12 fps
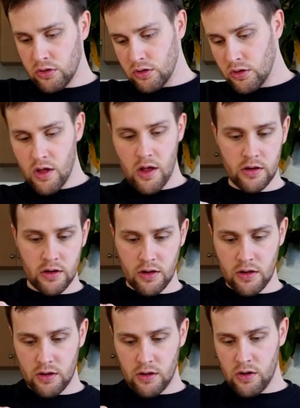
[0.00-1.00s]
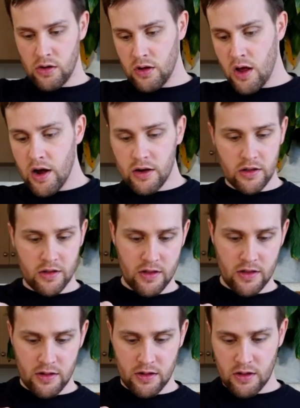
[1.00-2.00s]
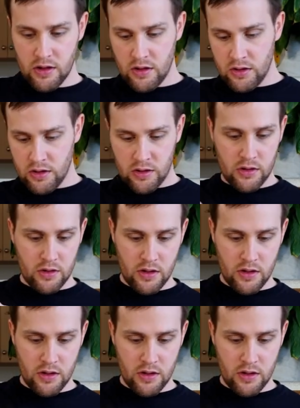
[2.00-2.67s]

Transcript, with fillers: This will help it form a nice crunchy crust.